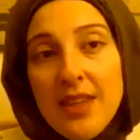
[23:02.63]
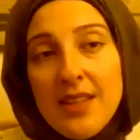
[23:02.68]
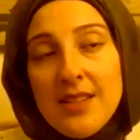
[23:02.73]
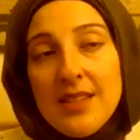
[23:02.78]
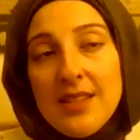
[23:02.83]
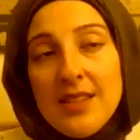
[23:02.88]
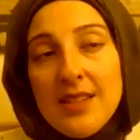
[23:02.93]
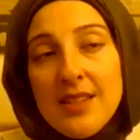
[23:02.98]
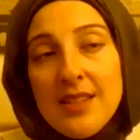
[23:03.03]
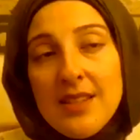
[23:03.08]

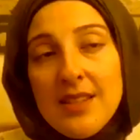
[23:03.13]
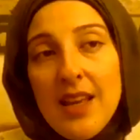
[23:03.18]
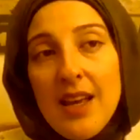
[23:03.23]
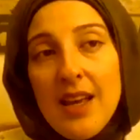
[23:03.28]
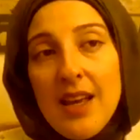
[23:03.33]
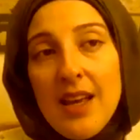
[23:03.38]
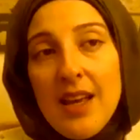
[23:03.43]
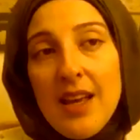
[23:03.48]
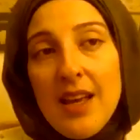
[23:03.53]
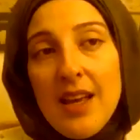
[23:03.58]
sounds
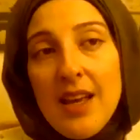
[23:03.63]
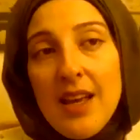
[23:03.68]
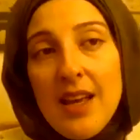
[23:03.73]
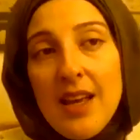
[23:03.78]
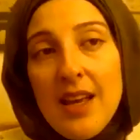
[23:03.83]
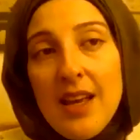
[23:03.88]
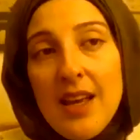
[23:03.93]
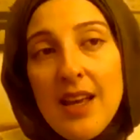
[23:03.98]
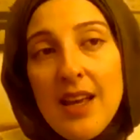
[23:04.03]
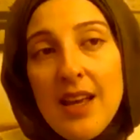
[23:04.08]
like,
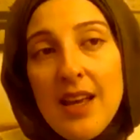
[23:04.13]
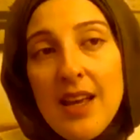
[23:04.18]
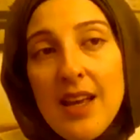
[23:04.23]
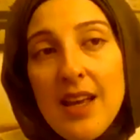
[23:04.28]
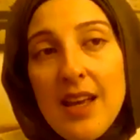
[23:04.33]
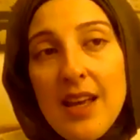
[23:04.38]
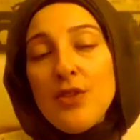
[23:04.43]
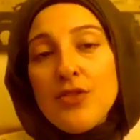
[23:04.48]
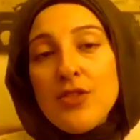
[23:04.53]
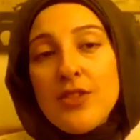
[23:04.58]
you
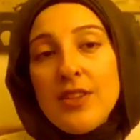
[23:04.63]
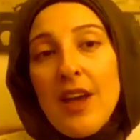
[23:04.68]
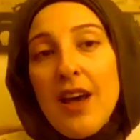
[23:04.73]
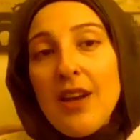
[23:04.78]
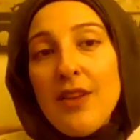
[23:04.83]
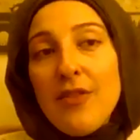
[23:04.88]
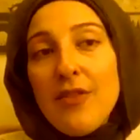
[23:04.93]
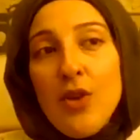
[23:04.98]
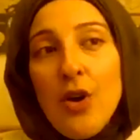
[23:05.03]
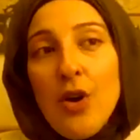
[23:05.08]
just kind of
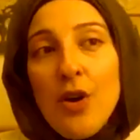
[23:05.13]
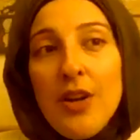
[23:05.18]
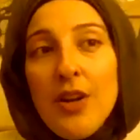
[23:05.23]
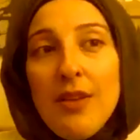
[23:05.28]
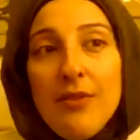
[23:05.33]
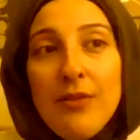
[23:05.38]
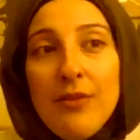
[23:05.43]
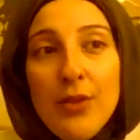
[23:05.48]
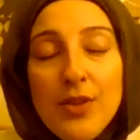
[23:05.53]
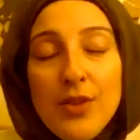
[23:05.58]
gone in for a
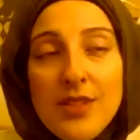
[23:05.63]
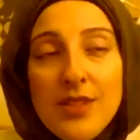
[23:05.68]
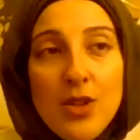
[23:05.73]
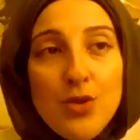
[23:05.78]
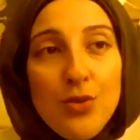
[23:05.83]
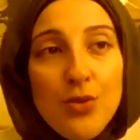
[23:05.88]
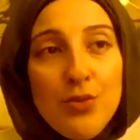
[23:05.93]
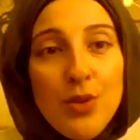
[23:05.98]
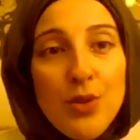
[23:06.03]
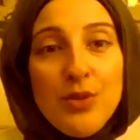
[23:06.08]
scheduled
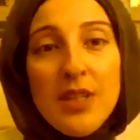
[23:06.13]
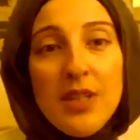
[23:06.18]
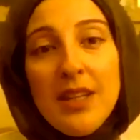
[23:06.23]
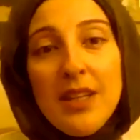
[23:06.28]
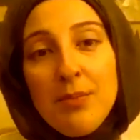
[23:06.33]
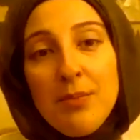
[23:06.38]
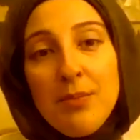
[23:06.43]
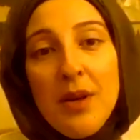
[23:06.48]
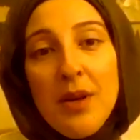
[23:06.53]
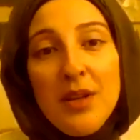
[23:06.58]
routine,
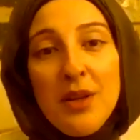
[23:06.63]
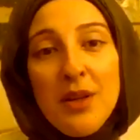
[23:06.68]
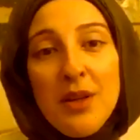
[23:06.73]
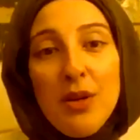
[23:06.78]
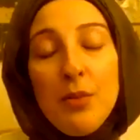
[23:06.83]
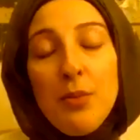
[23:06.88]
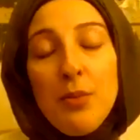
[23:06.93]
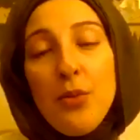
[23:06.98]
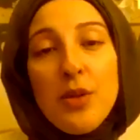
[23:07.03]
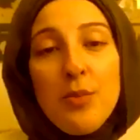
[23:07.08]

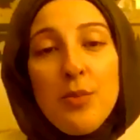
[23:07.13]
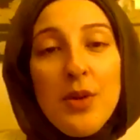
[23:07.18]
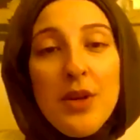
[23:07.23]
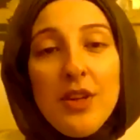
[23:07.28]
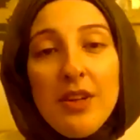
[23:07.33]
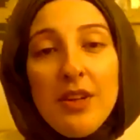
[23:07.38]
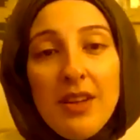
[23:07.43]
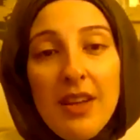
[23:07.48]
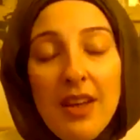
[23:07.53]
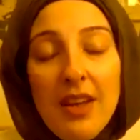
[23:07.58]

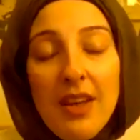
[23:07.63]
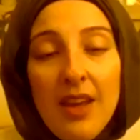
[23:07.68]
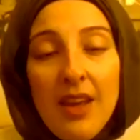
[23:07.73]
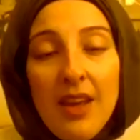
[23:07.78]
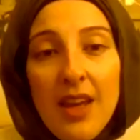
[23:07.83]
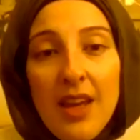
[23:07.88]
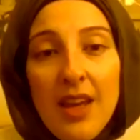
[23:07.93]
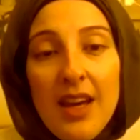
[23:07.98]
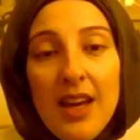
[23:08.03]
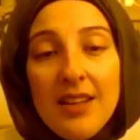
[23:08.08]
appointment,
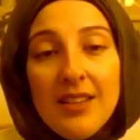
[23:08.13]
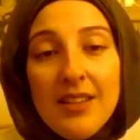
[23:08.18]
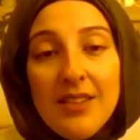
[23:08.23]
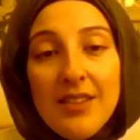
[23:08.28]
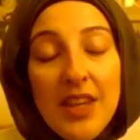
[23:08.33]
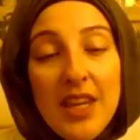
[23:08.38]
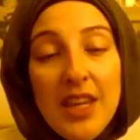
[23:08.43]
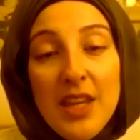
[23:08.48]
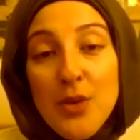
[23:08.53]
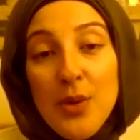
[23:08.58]

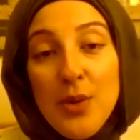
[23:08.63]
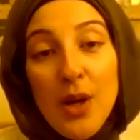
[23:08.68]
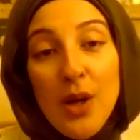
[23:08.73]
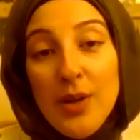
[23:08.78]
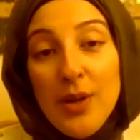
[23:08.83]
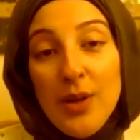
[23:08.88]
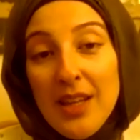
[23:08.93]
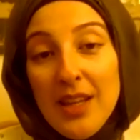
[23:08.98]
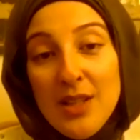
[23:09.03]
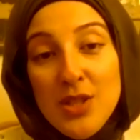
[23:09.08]

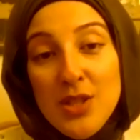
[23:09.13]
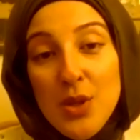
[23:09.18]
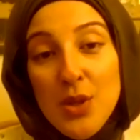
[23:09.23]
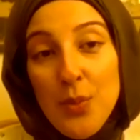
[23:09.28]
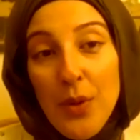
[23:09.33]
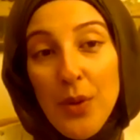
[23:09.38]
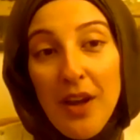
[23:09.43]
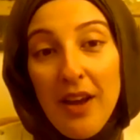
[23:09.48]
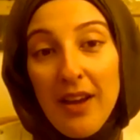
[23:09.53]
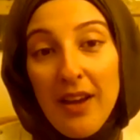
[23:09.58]
thinking you were
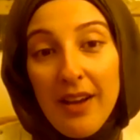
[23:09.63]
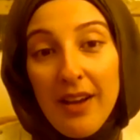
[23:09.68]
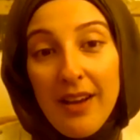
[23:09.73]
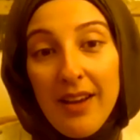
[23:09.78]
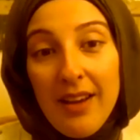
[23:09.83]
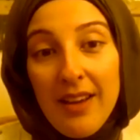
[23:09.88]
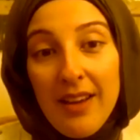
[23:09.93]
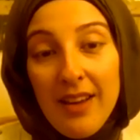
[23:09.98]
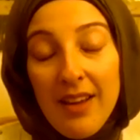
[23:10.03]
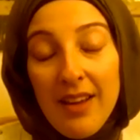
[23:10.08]
going into
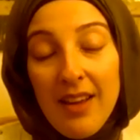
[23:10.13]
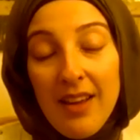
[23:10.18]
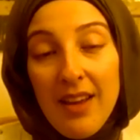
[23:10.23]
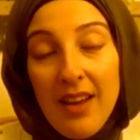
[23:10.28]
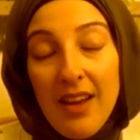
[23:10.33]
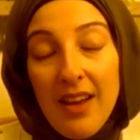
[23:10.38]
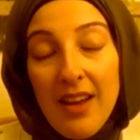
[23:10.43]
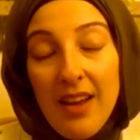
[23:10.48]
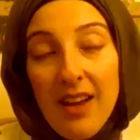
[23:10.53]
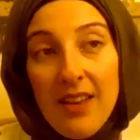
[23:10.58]
work
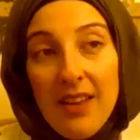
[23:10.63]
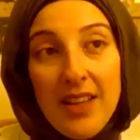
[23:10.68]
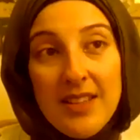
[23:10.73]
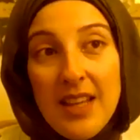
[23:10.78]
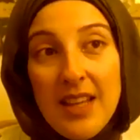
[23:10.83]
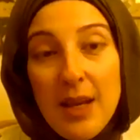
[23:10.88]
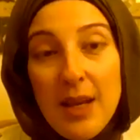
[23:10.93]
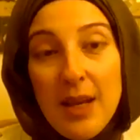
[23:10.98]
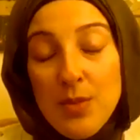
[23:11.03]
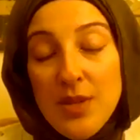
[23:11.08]

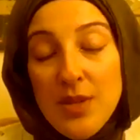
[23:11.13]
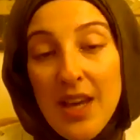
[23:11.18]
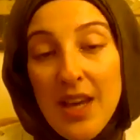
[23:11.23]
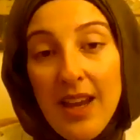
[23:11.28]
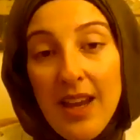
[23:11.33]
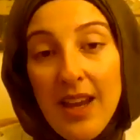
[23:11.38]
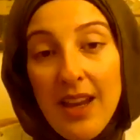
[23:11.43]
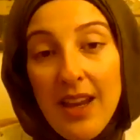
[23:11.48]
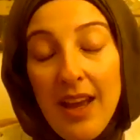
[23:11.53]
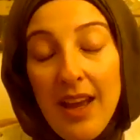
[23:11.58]
that same
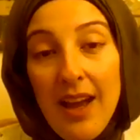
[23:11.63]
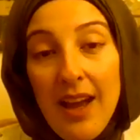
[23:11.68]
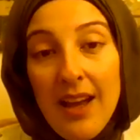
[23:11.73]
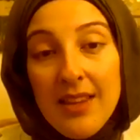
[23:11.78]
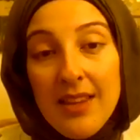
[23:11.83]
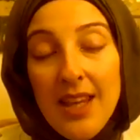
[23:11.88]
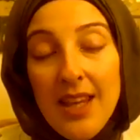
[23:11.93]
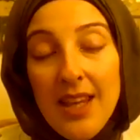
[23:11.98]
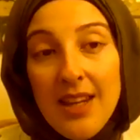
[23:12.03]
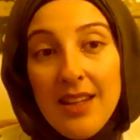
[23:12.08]
day,
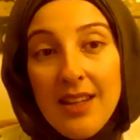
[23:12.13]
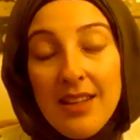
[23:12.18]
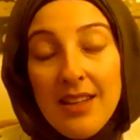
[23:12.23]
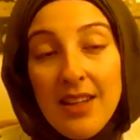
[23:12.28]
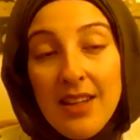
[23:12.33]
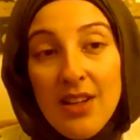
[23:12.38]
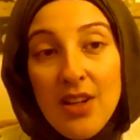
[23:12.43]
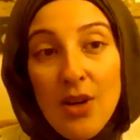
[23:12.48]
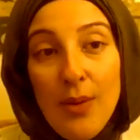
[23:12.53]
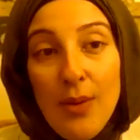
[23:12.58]
and
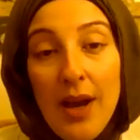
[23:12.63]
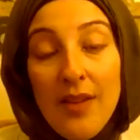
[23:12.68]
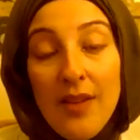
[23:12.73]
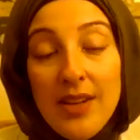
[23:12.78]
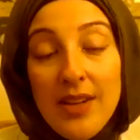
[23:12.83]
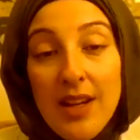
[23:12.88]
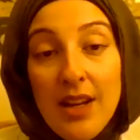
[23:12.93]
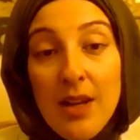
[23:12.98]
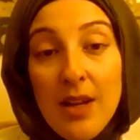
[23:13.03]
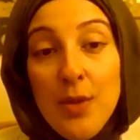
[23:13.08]
then,
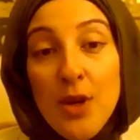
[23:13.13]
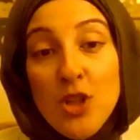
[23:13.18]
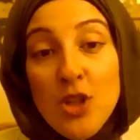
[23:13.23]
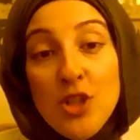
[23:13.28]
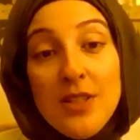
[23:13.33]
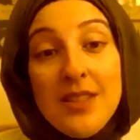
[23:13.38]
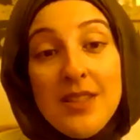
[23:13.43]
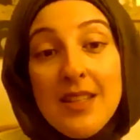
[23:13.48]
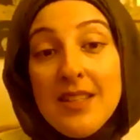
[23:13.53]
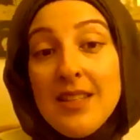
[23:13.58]
having an
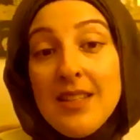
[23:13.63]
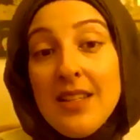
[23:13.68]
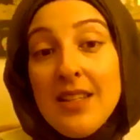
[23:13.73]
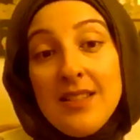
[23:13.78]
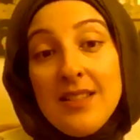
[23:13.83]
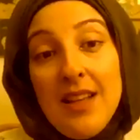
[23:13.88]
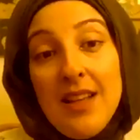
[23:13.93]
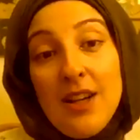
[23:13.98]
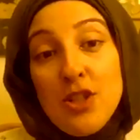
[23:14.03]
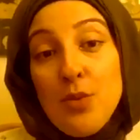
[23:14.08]
emergency
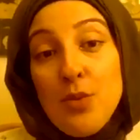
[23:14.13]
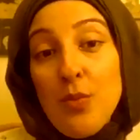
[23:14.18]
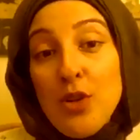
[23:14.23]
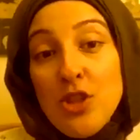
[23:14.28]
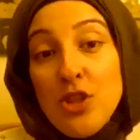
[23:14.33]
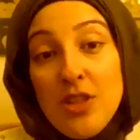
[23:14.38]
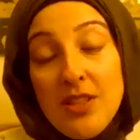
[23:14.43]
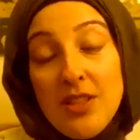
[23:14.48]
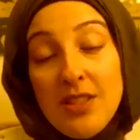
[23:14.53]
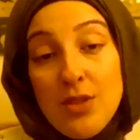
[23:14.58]
C-section,
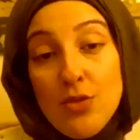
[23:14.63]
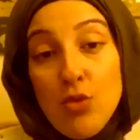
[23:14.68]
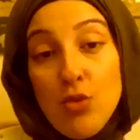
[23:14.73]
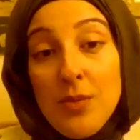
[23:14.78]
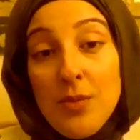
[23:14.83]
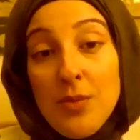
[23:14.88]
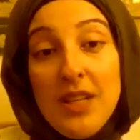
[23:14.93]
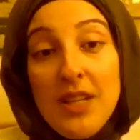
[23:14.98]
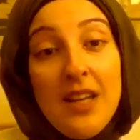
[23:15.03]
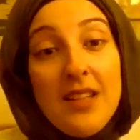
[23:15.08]
which is
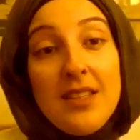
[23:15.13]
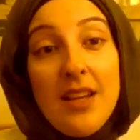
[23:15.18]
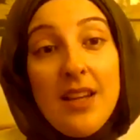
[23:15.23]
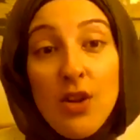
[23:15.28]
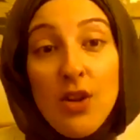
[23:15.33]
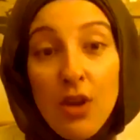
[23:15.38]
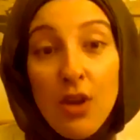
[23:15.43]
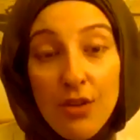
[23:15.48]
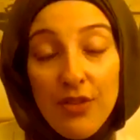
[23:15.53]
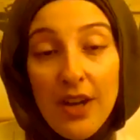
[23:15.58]
traumatizing
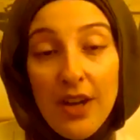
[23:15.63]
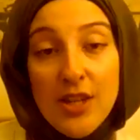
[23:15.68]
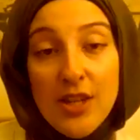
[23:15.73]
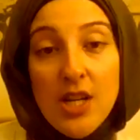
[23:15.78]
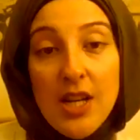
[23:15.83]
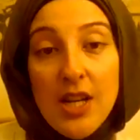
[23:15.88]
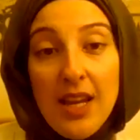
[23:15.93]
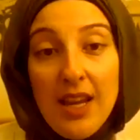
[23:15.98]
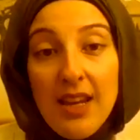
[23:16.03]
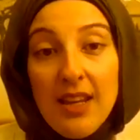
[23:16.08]
enough,
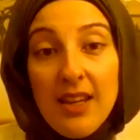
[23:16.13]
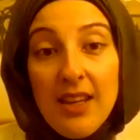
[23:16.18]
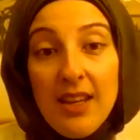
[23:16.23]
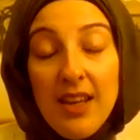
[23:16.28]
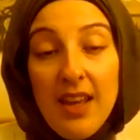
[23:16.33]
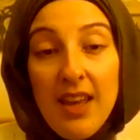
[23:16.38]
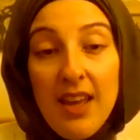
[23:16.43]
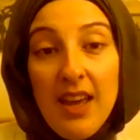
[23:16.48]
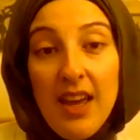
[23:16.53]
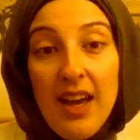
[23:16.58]
actually.
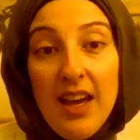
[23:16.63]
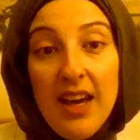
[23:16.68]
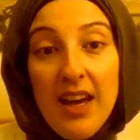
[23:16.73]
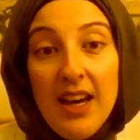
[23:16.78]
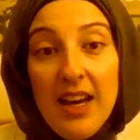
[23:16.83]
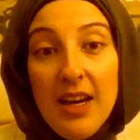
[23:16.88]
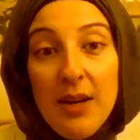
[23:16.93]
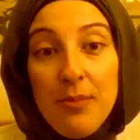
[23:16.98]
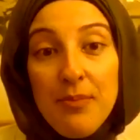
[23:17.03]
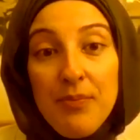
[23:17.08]

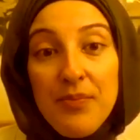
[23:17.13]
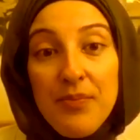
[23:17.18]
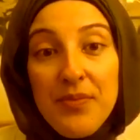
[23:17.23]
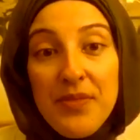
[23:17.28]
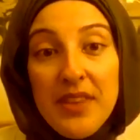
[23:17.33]
Having